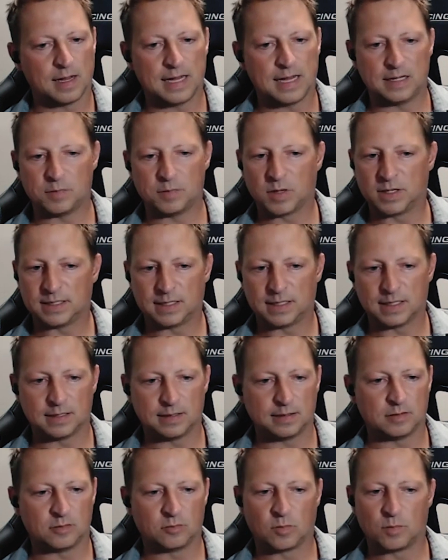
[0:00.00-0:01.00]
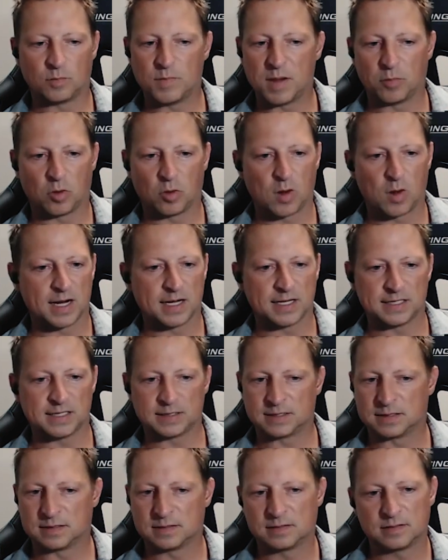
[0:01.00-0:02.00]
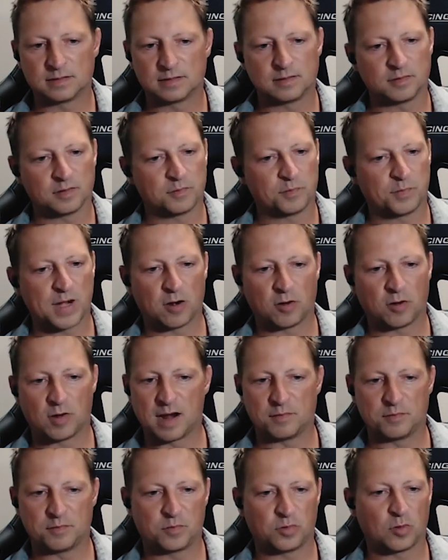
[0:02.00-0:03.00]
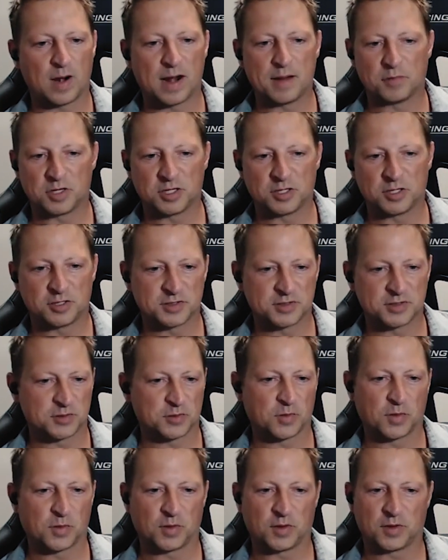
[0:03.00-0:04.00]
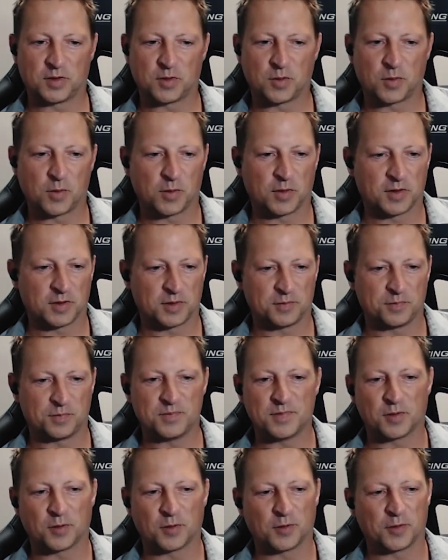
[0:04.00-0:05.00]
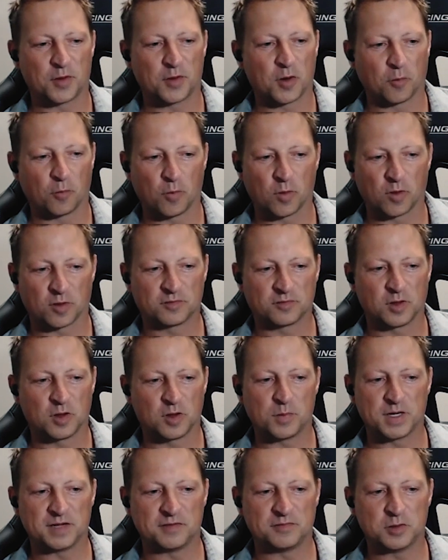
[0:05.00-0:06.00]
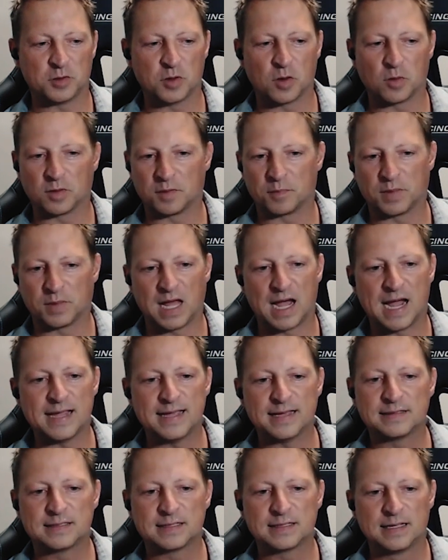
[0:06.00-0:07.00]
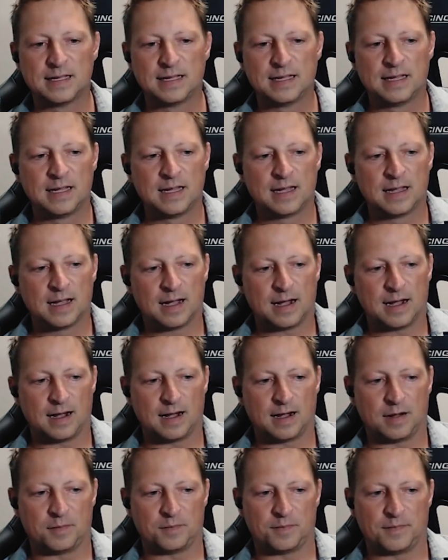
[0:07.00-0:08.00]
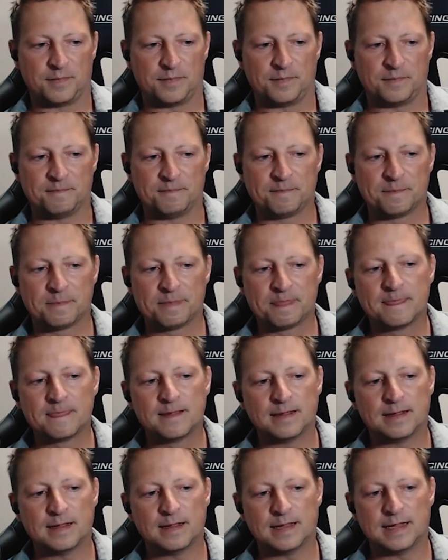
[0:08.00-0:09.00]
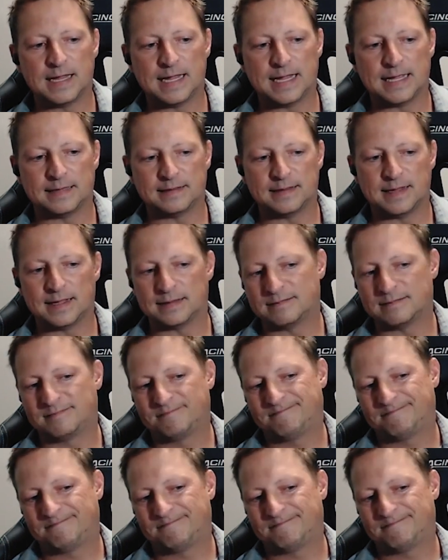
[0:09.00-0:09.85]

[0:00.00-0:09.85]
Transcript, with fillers: Anybody can memorize para- parameters or, or, or or workflow, but if you don't apply it, um, it it